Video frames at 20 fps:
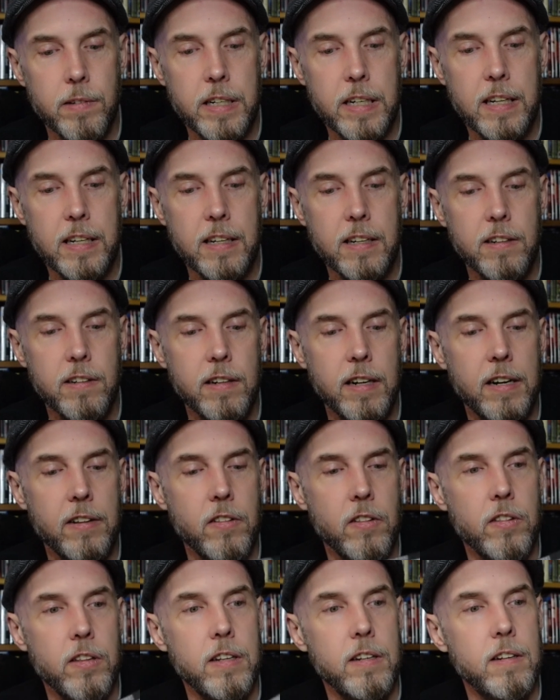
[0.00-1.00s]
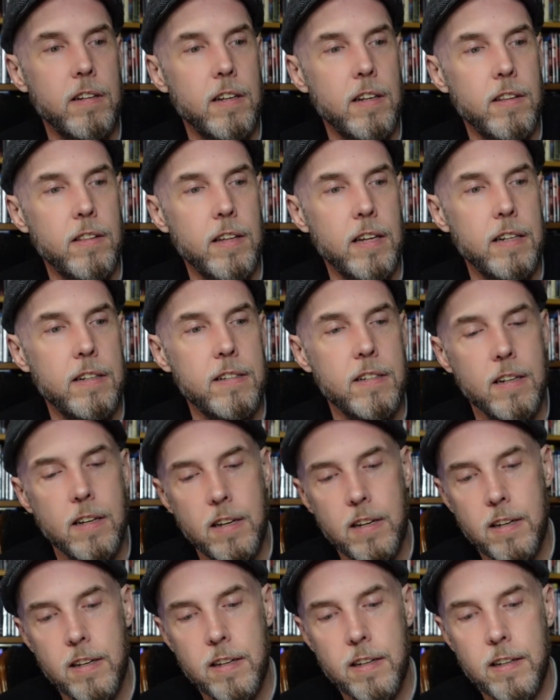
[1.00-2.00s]
reading here other than that
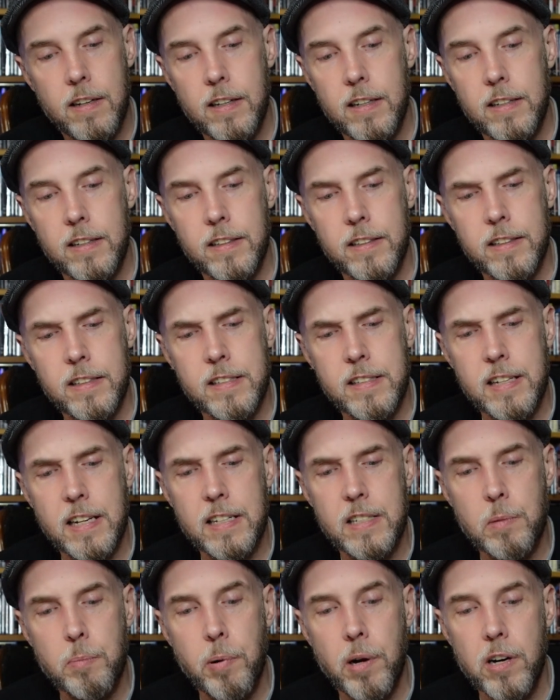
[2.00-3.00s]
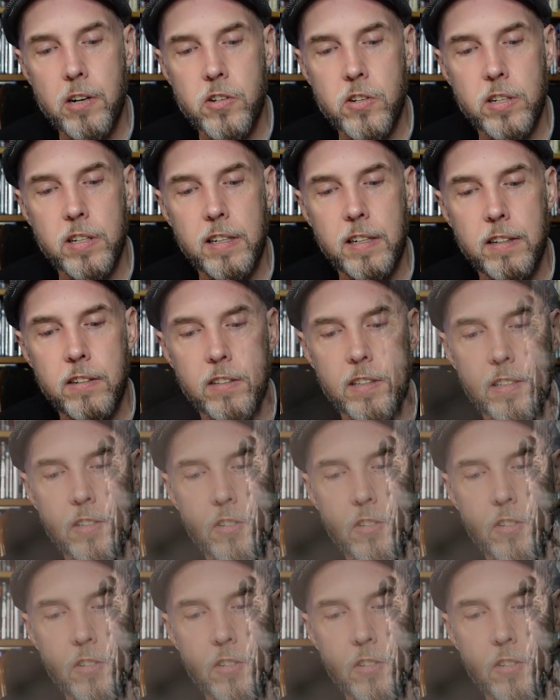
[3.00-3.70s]
uh, it says a partially under